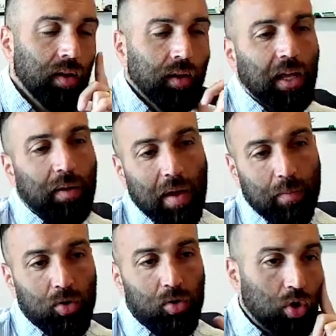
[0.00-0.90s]
Like maybe
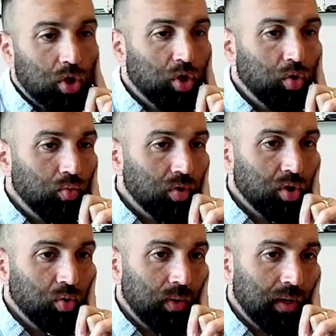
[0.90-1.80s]
you do it
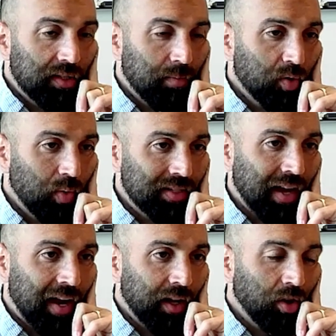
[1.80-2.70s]
two weeks in between
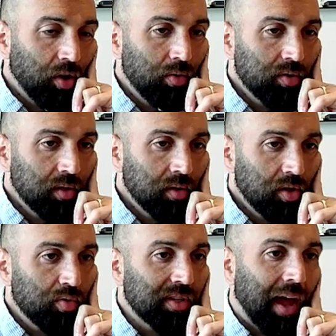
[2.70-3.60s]
sign and close, and you
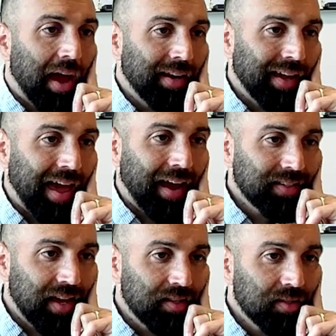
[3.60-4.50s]
sign, get
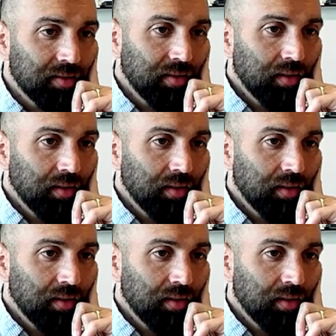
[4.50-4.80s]
access,